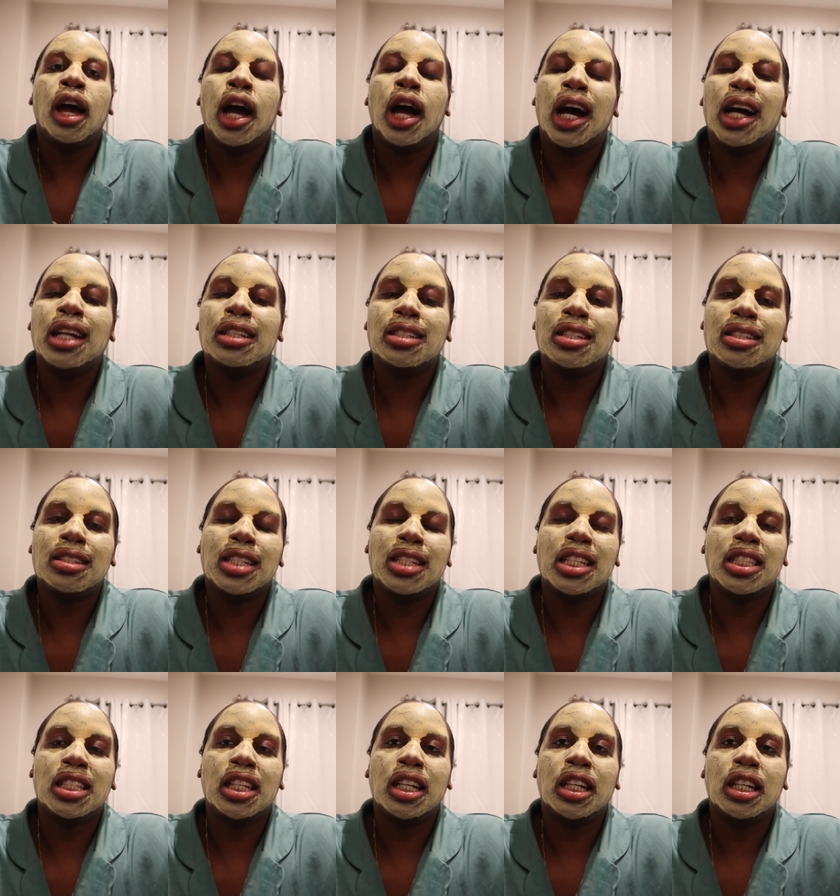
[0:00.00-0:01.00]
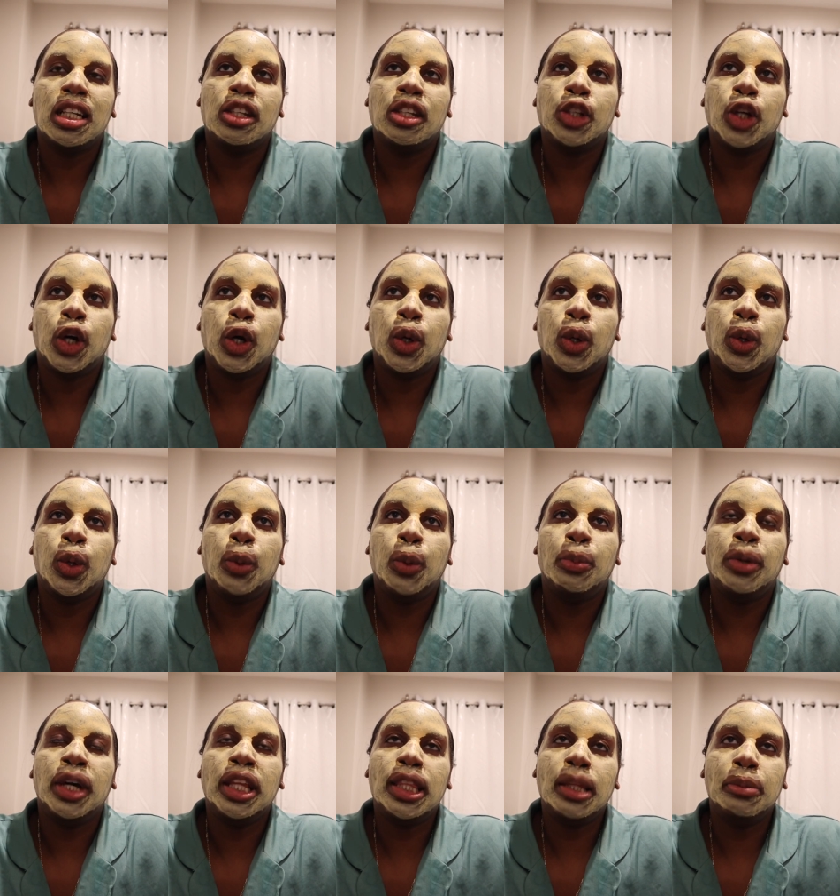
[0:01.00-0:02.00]
I just need to, you know,
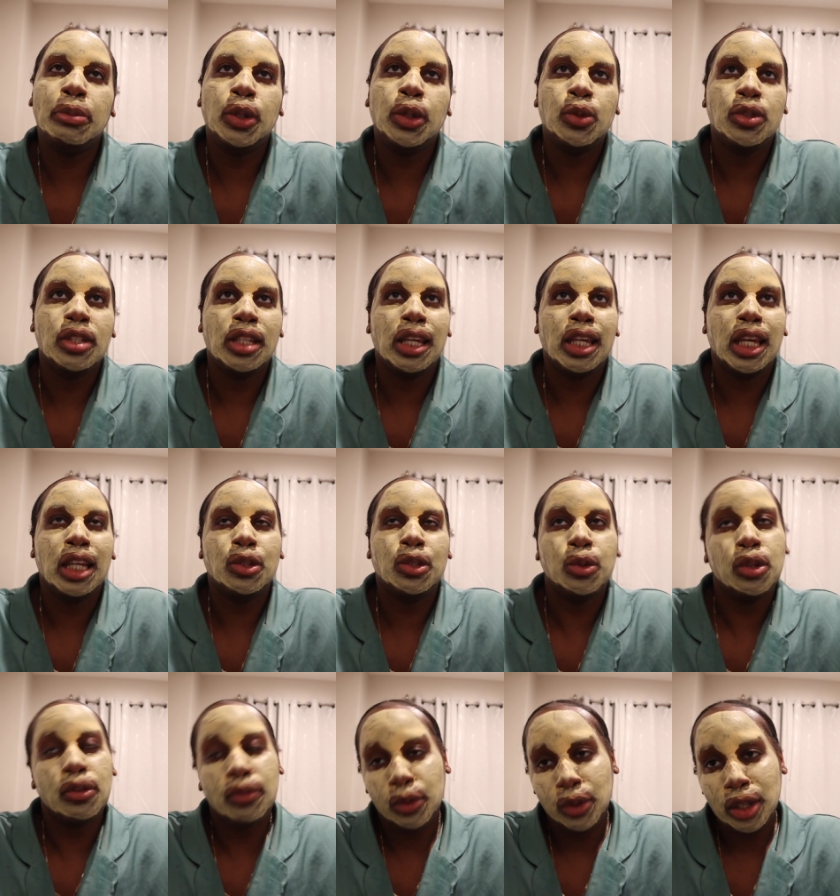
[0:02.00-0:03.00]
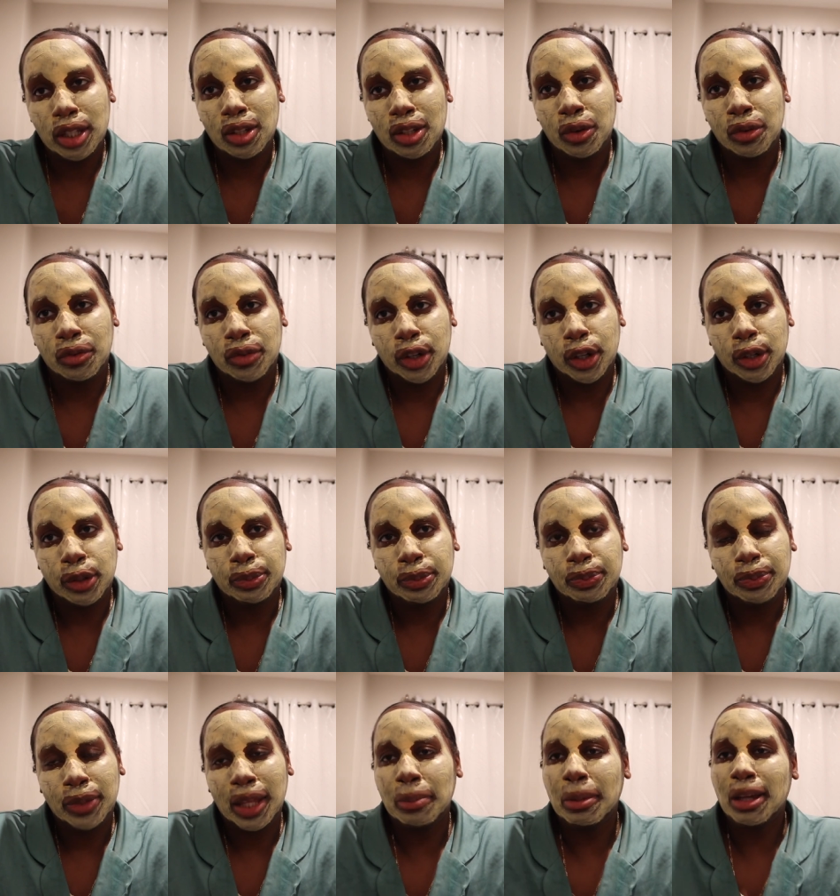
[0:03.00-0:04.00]
put the music and do the voiceover
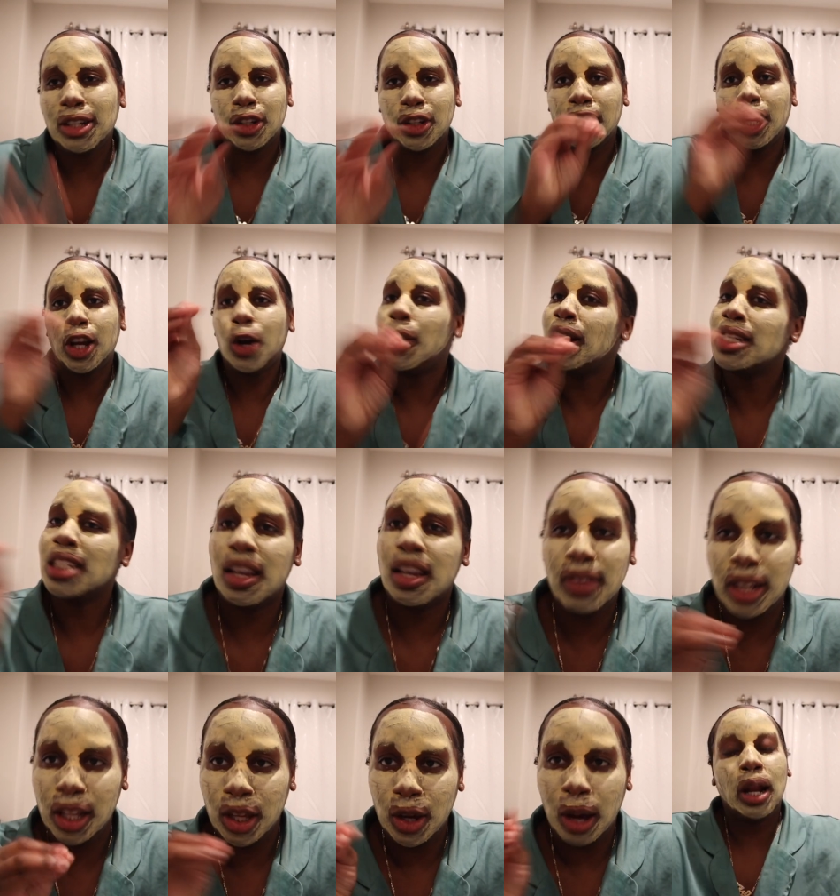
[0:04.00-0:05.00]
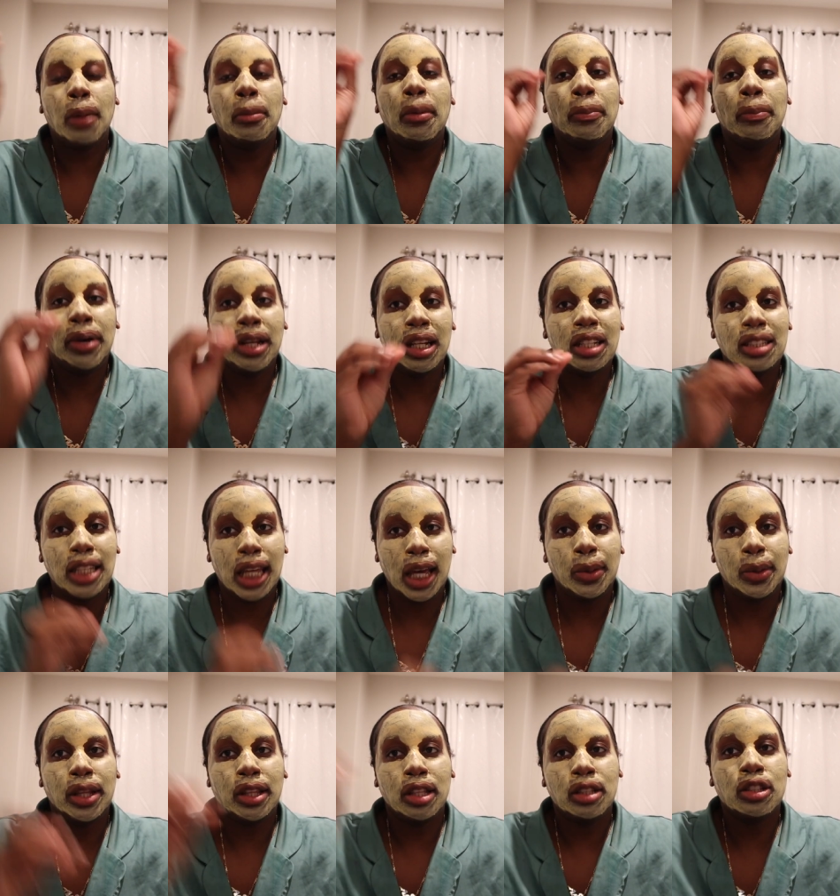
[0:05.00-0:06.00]
and make sure you all go watch that video. And I'm gonna put it
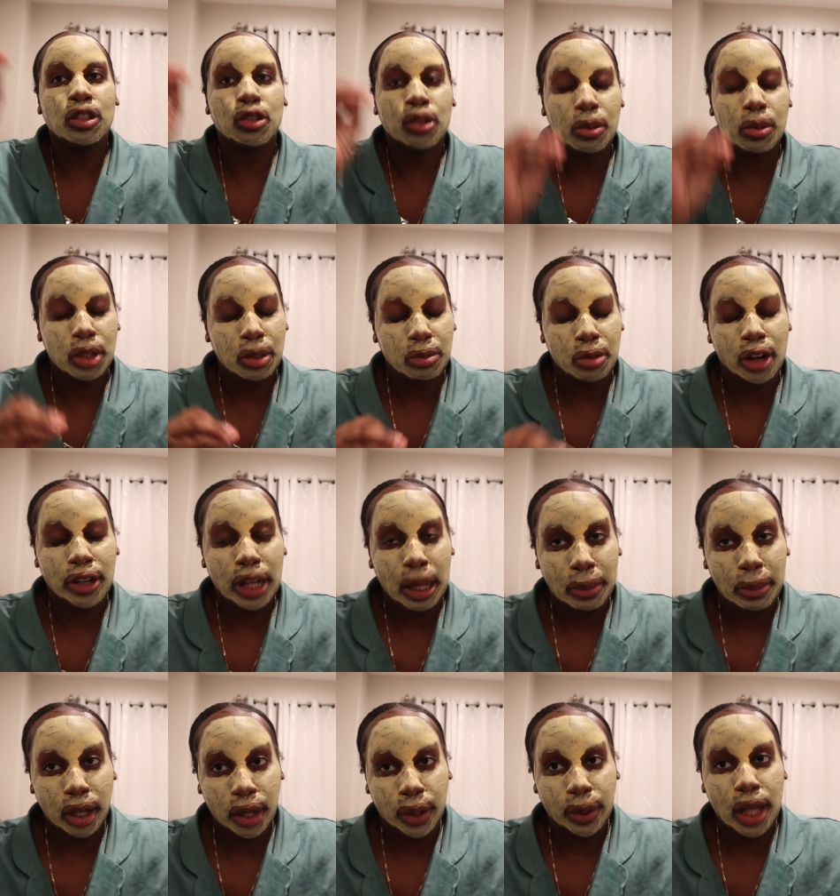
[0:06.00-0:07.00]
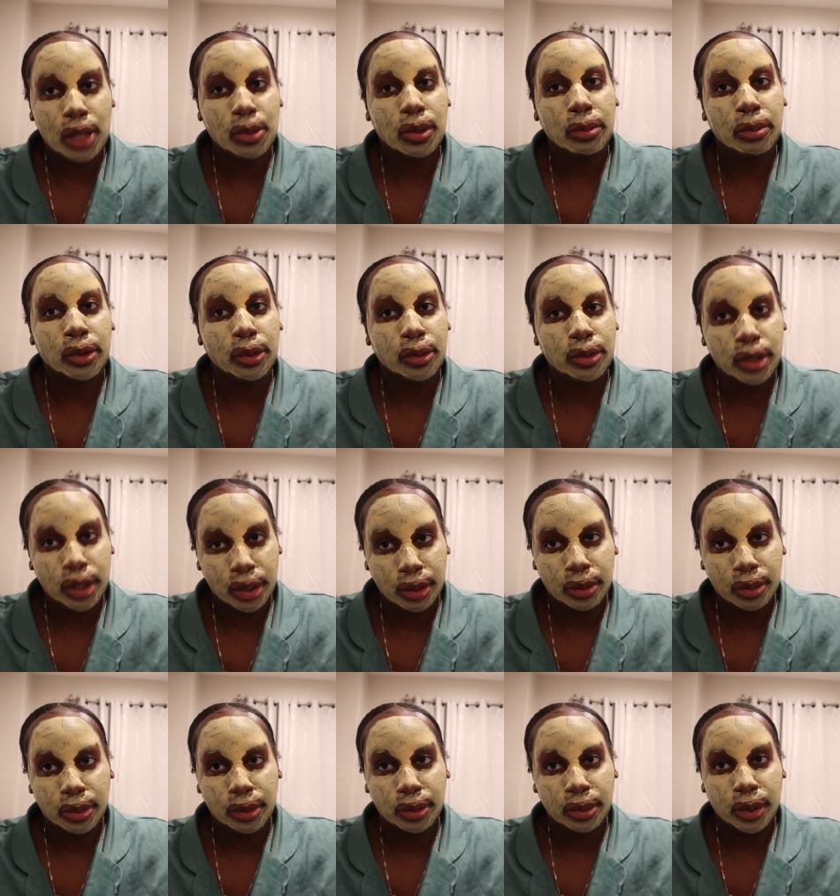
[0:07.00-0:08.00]
down in the description bar down below. That's what I'm gonna
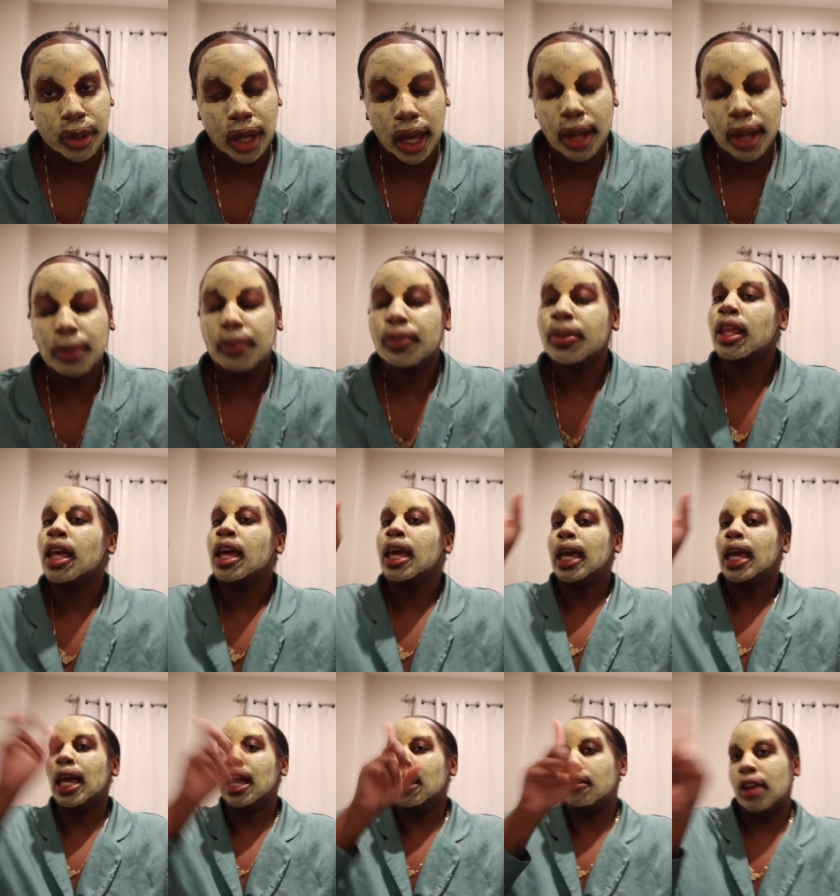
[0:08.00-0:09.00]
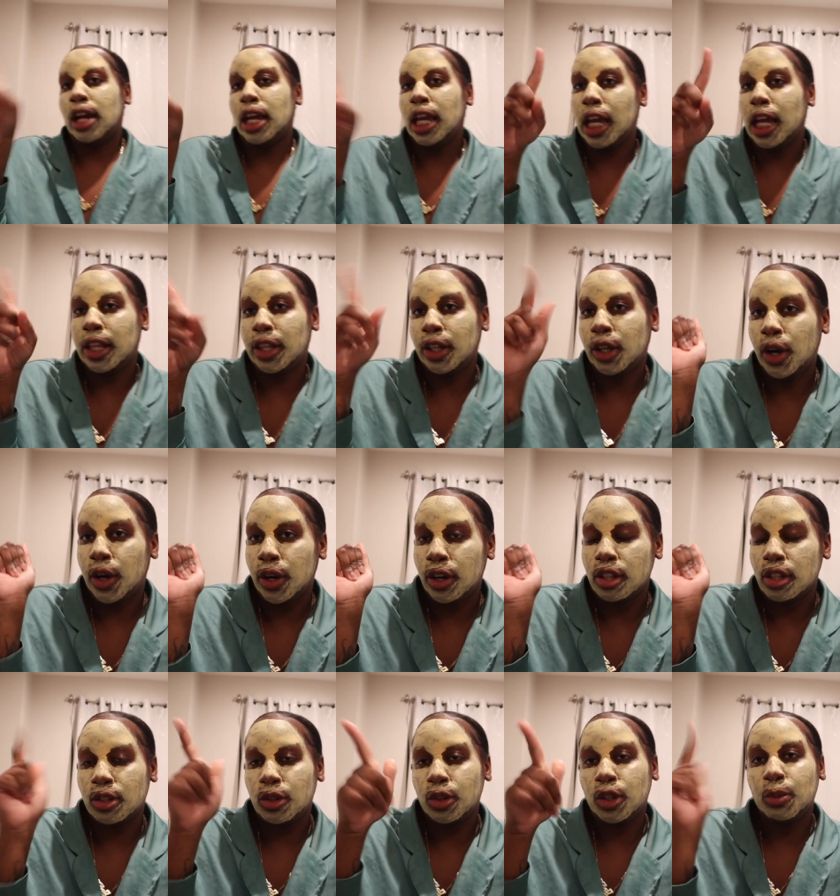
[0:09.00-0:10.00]
do, okay? And right here in the
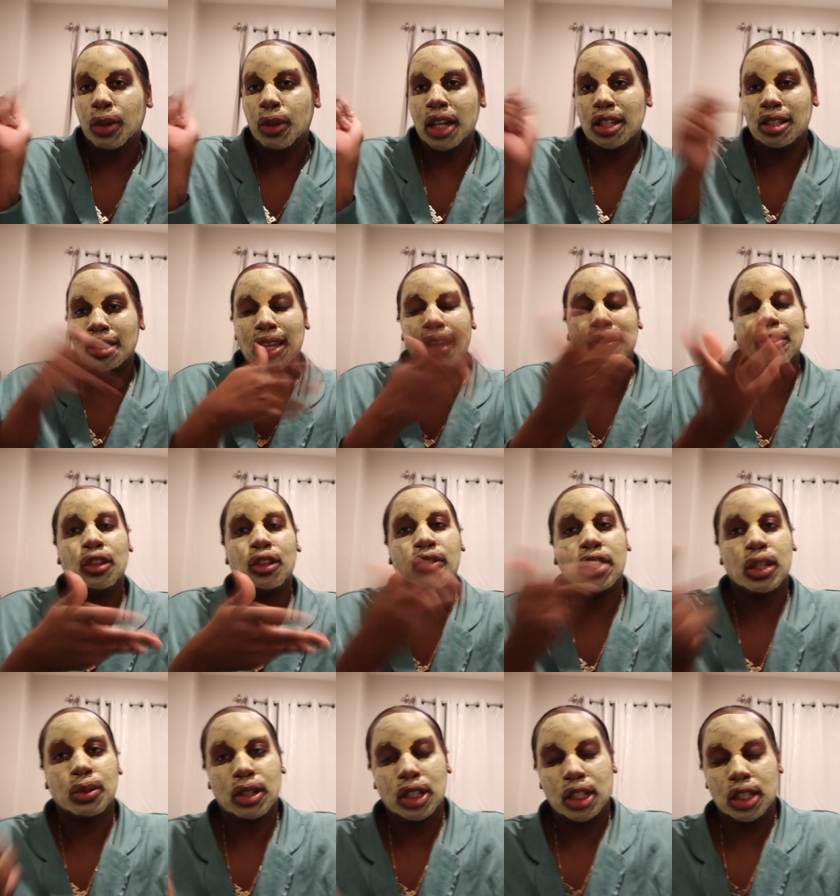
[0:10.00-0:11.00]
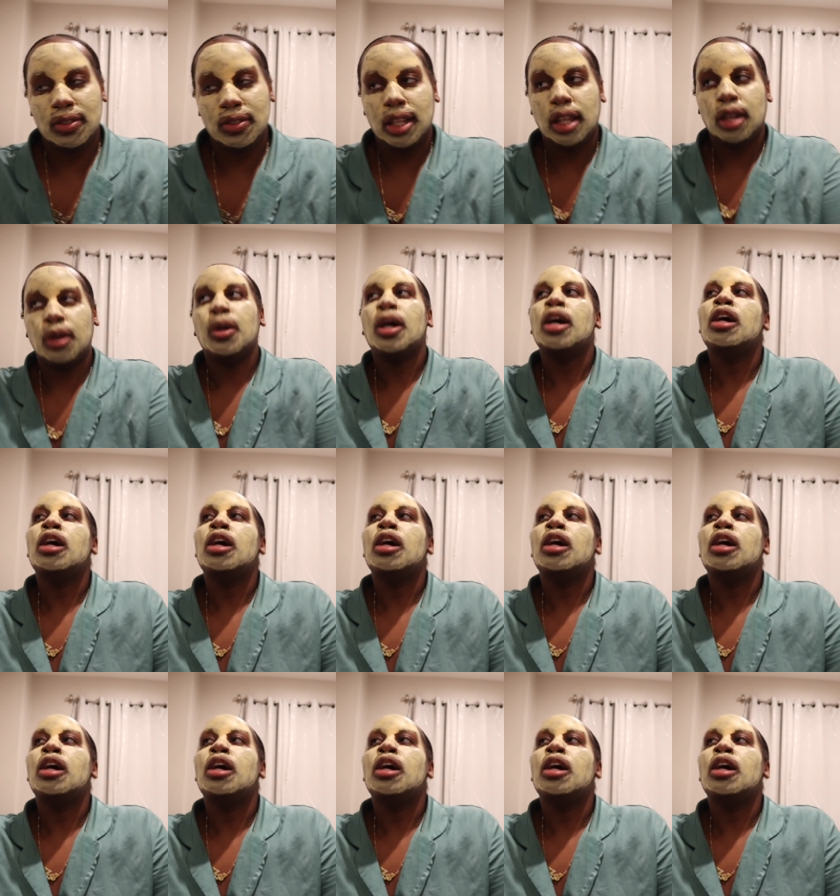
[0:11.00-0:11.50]
card, so you can watch this after you finish watching this video.